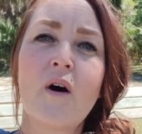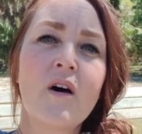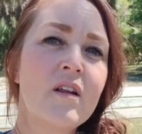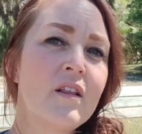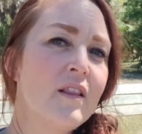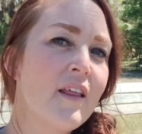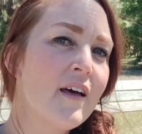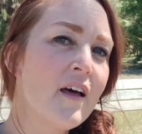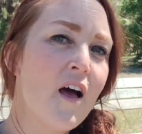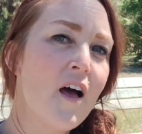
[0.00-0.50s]

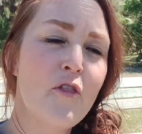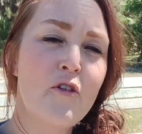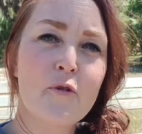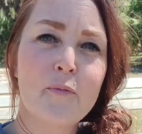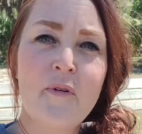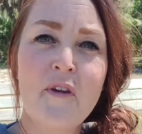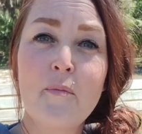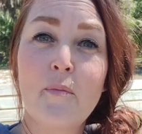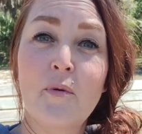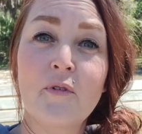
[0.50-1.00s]
want to let
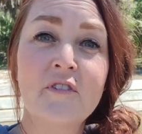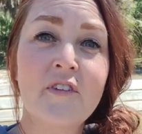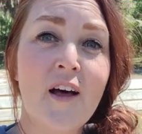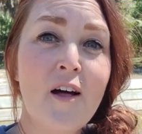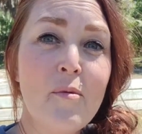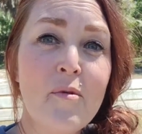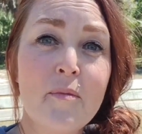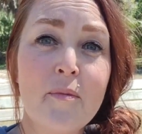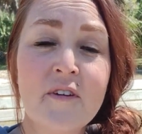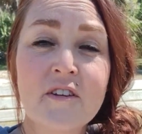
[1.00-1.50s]
other people
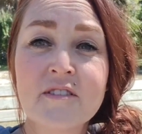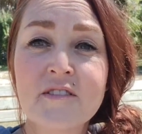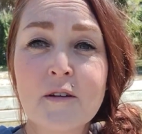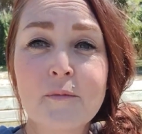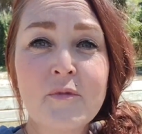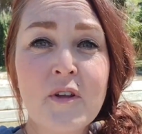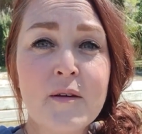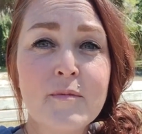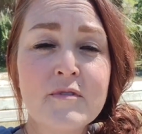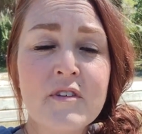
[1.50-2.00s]
tell me because
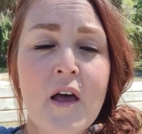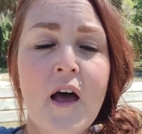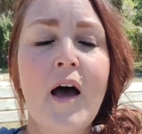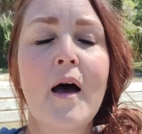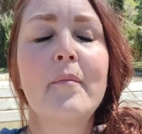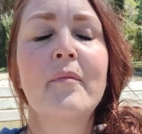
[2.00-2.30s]
sometimes,